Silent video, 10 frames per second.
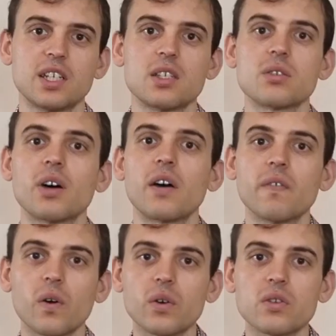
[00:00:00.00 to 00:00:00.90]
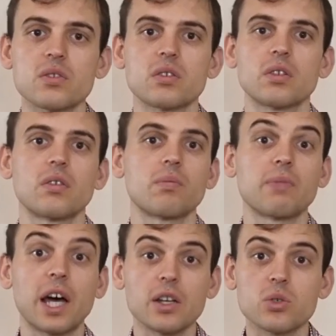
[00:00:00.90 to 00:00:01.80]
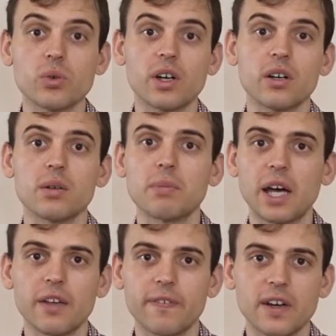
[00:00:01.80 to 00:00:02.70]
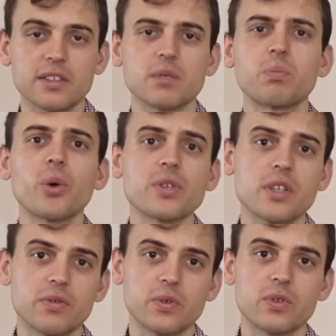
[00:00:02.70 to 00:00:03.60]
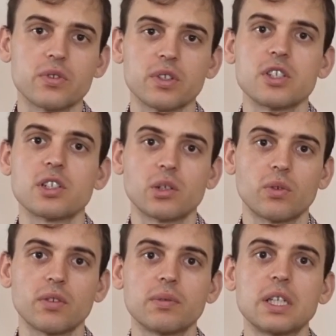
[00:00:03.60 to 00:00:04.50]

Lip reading: So avoid high sugar, high fat and processed food in general,